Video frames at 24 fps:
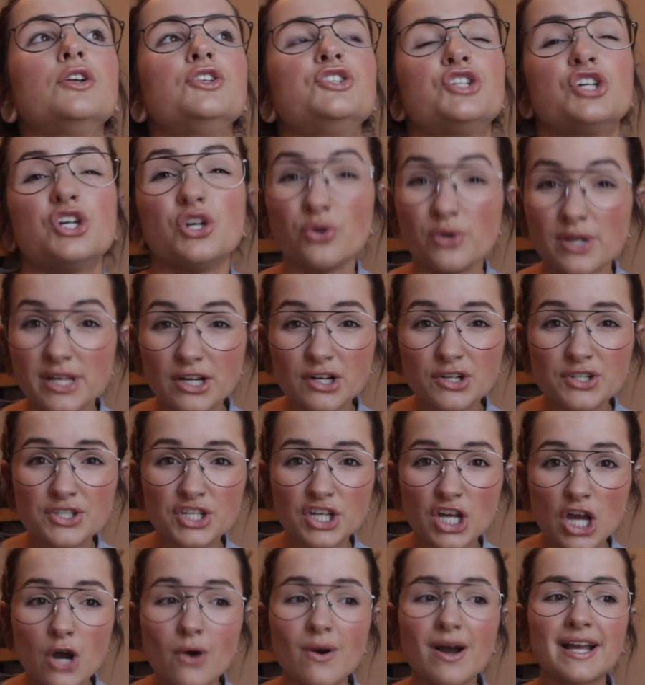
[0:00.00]
2 years
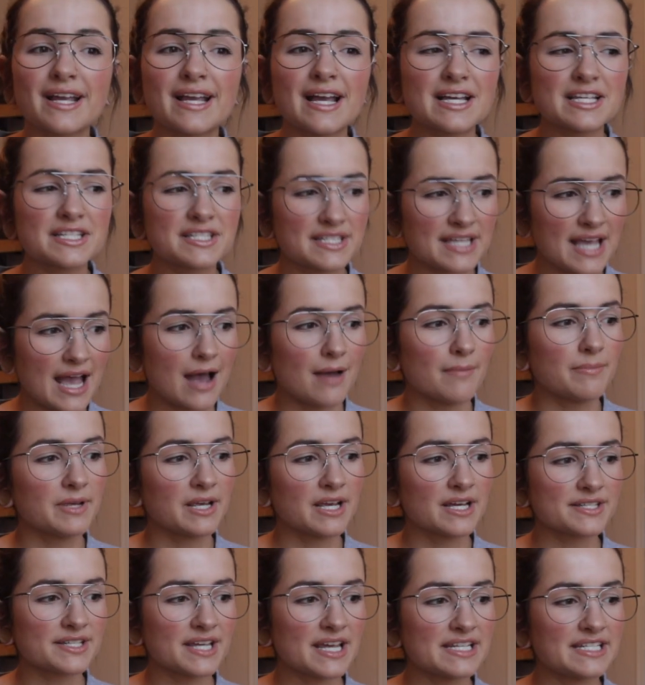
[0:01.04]
ago, I guess. Yeah,
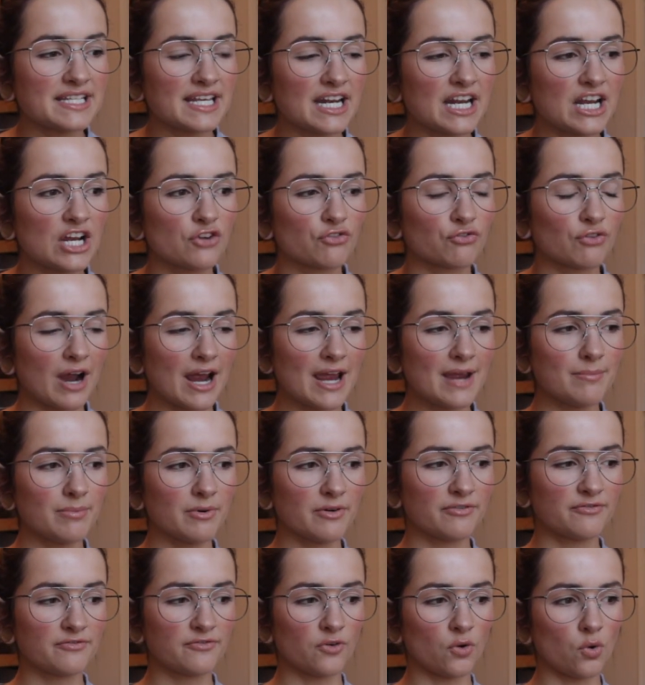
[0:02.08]
because I did it right
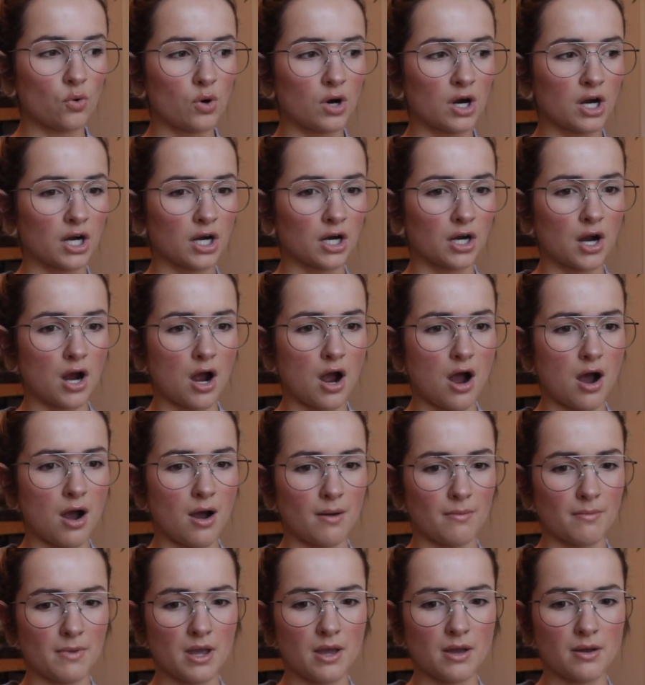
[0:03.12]
before
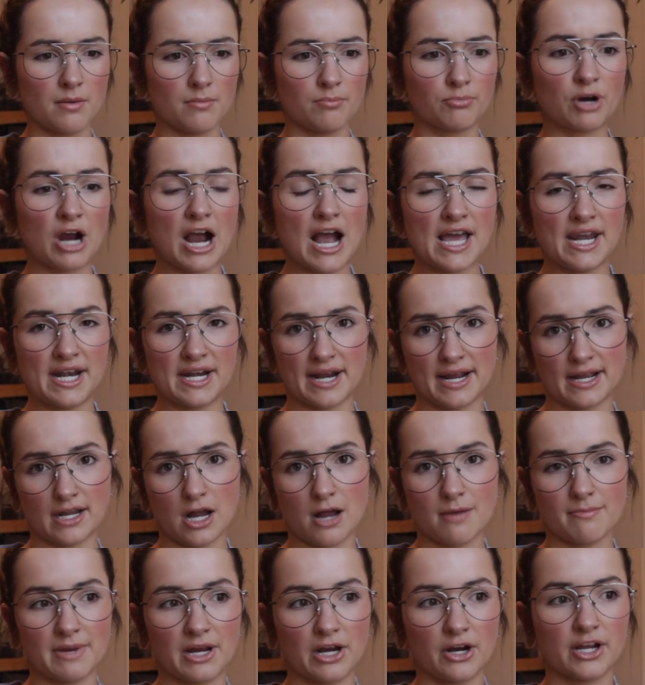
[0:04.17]
Brian and I
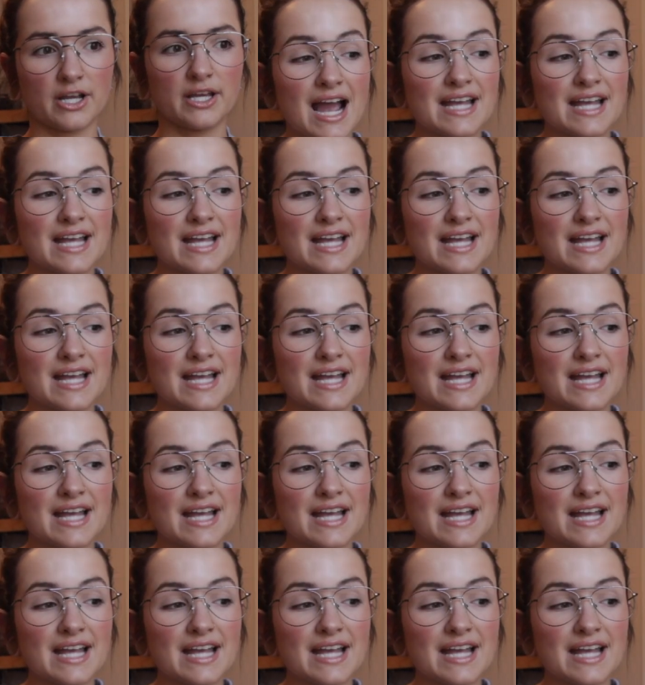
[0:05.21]
got married.